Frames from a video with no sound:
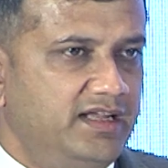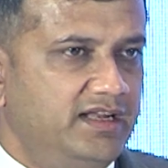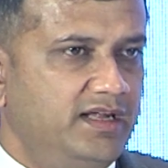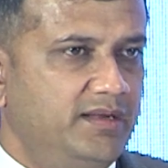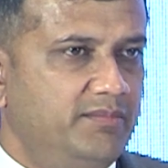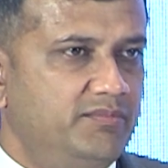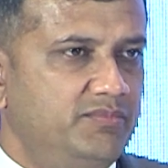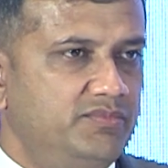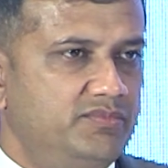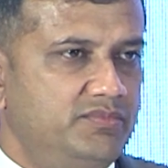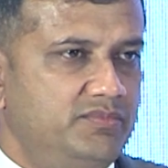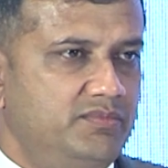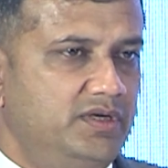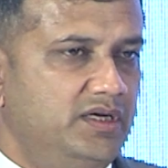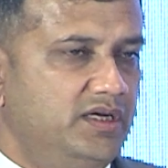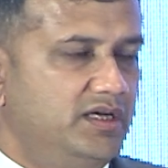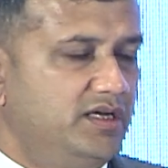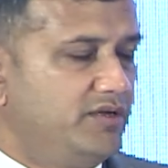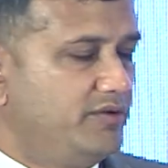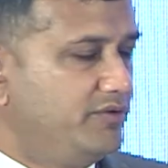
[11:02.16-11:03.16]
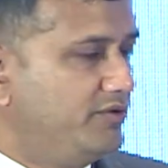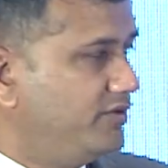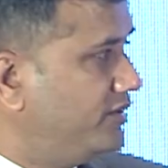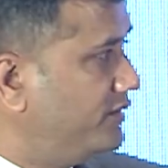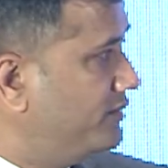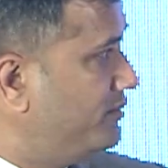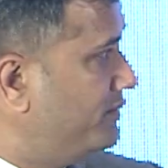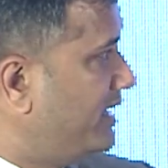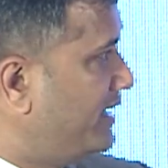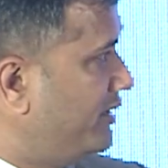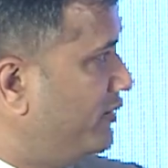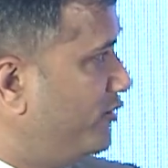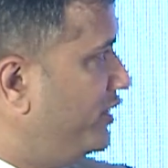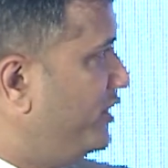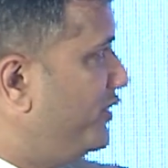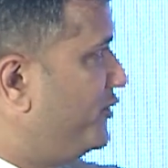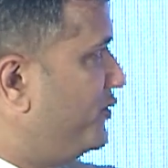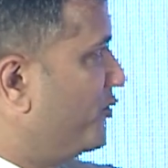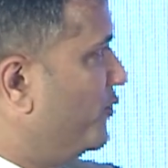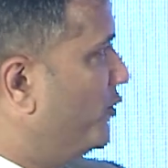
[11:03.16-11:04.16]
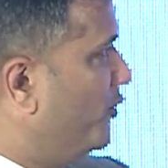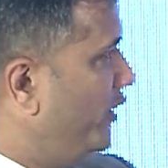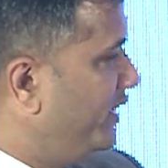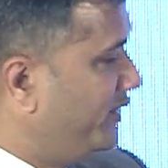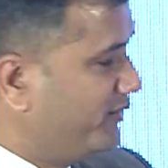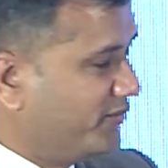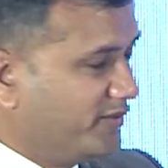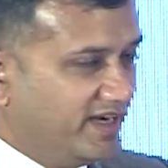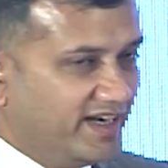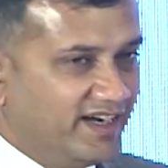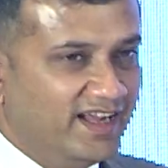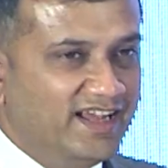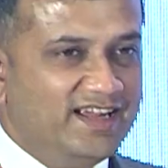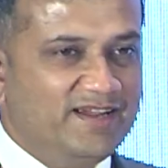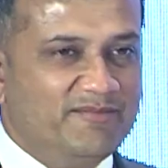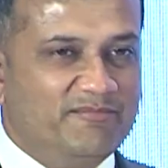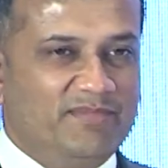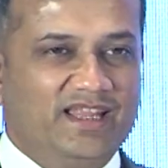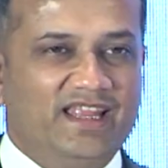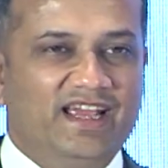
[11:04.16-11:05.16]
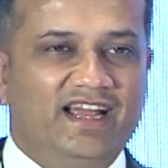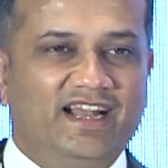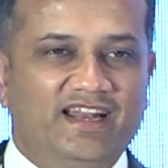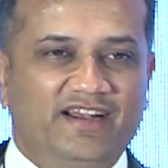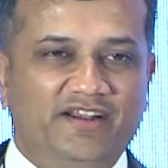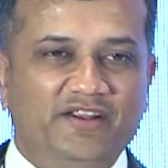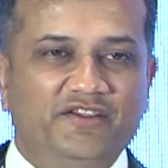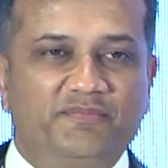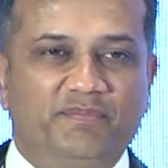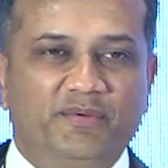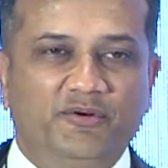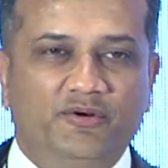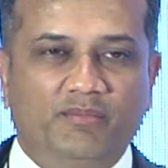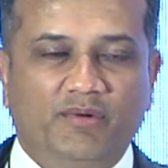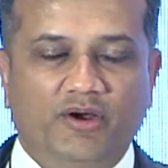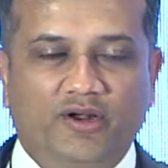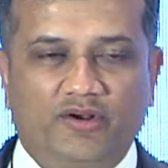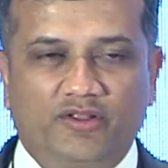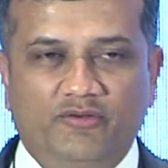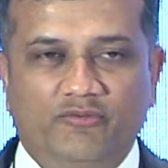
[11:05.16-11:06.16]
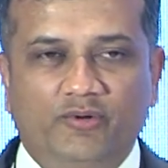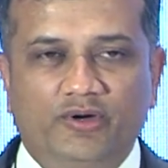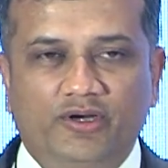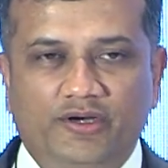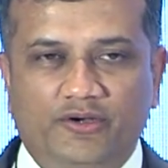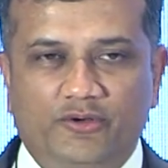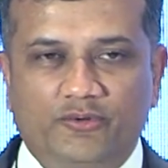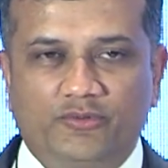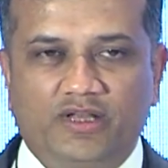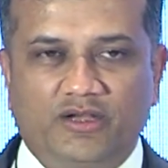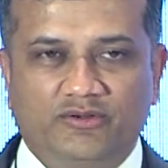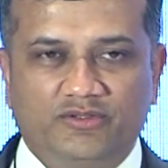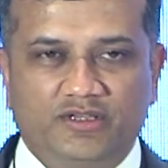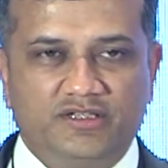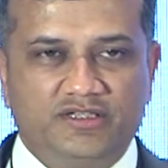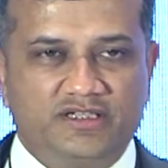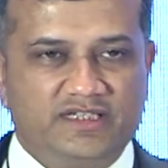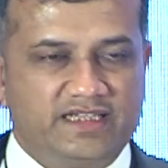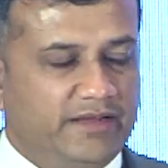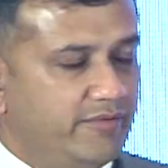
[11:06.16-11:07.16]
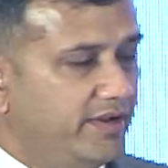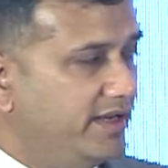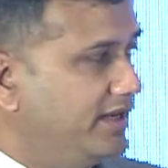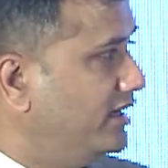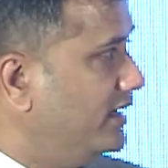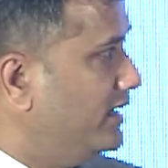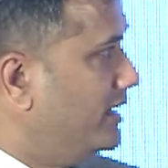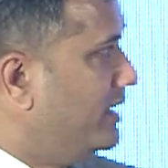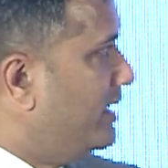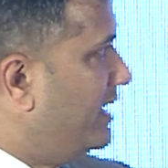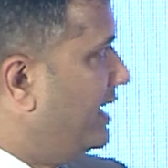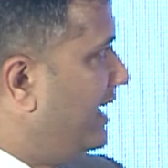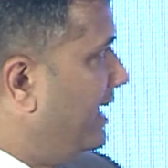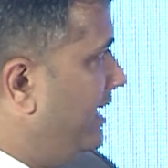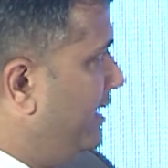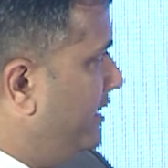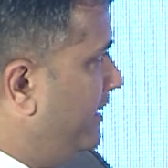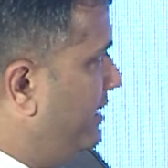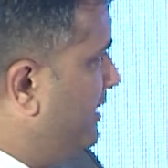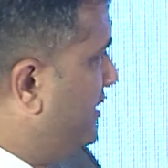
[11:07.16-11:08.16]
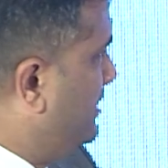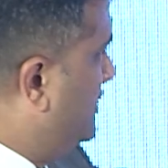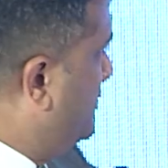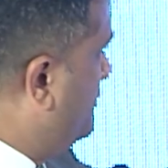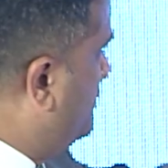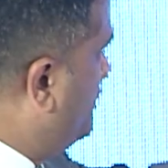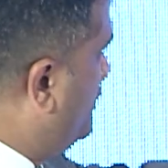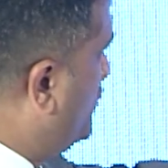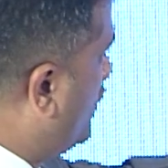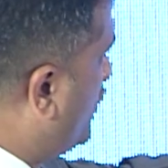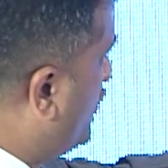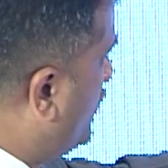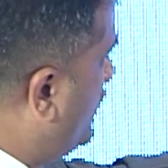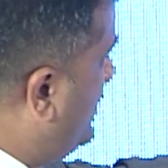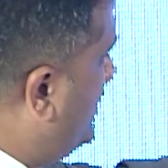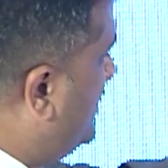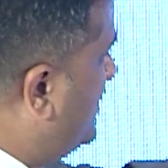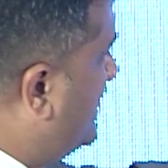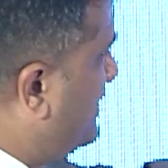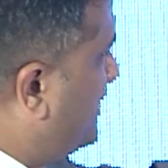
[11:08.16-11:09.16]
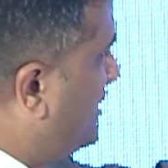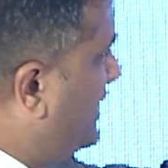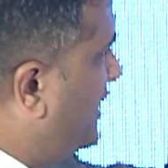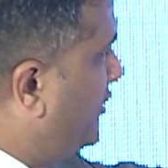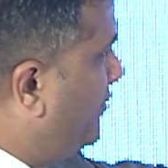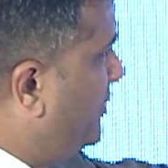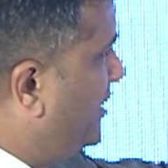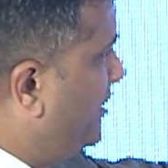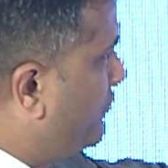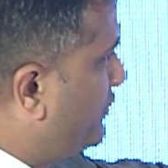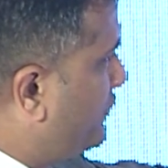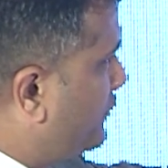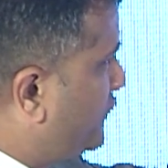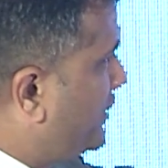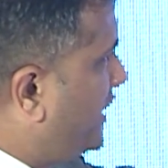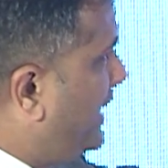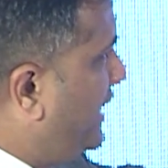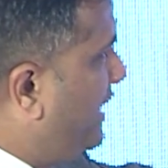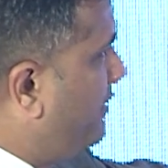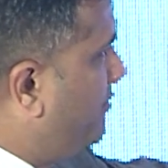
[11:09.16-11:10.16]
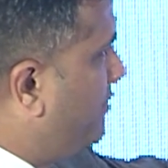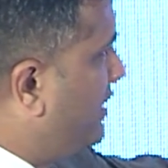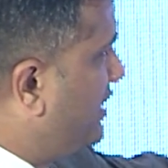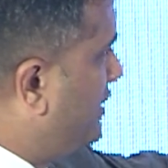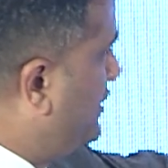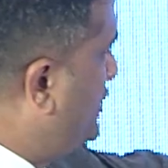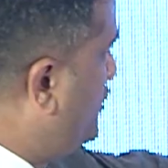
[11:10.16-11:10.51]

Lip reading: and I don't need to go into it, but they had a dispute about the word 2007, and not only that they have been restrained, but the